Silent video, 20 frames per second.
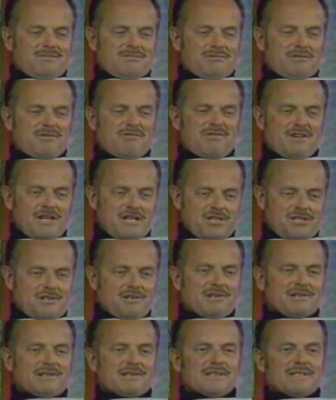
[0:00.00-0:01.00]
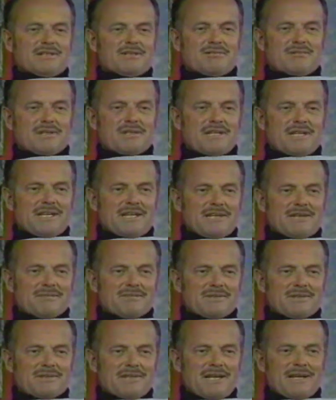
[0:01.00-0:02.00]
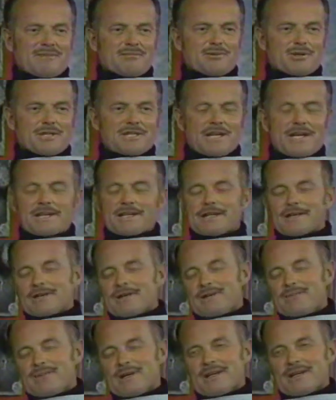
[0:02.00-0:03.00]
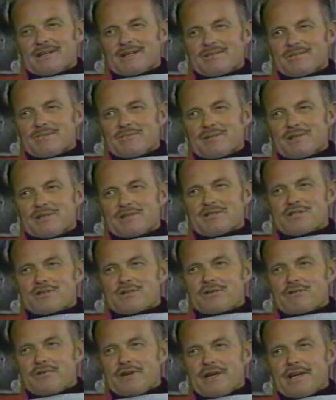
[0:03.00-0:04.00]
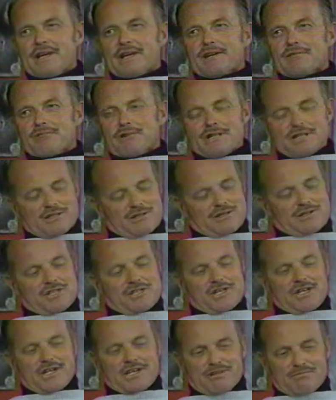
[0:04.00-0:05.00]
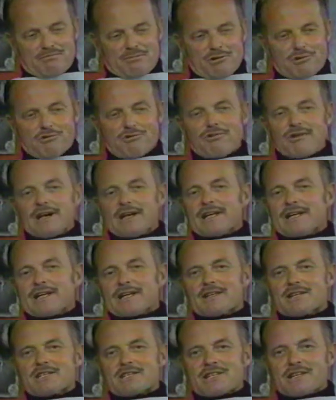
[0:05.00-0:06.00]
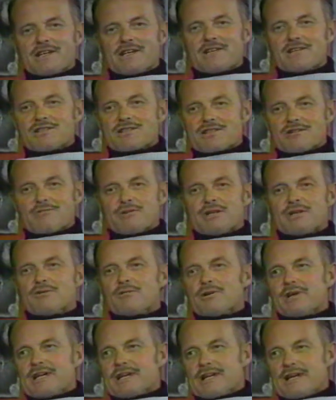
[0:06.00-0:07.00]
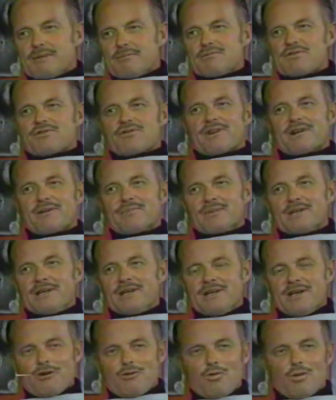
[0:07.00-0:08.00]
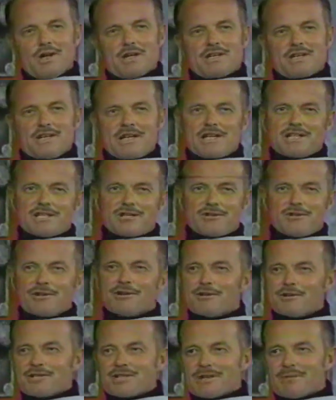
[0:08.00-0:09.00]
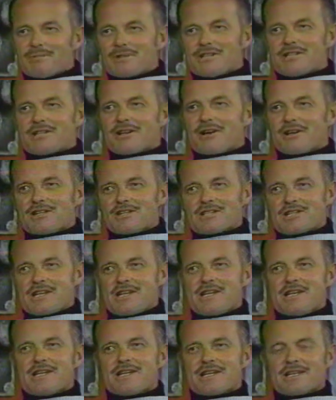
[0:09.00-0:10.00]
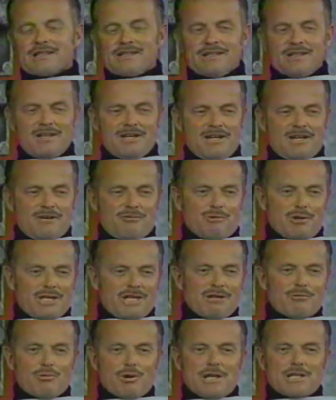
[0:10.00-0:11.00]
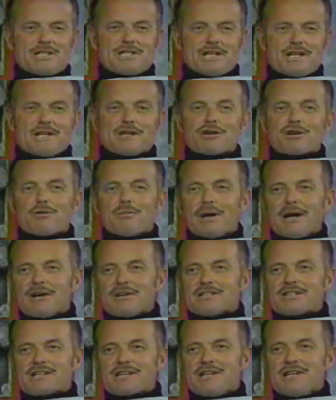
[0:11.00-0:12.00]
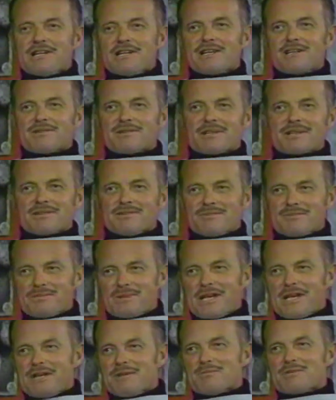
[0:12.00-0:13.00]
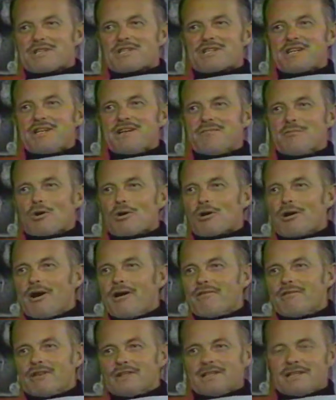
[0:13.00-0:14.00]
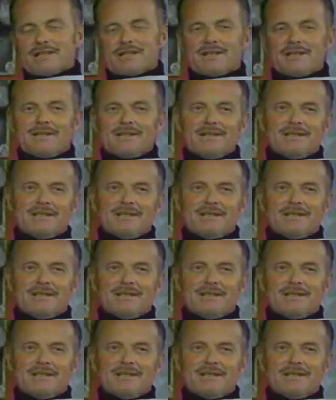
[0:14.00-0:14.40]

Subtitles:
professional, and we're getting a lot more technical about it, and we're surveying and researching and profiling the skier so we know where he comes from and what it takes to induce him to start skiing and what he wants to hear about skiing to get him to ski more often, and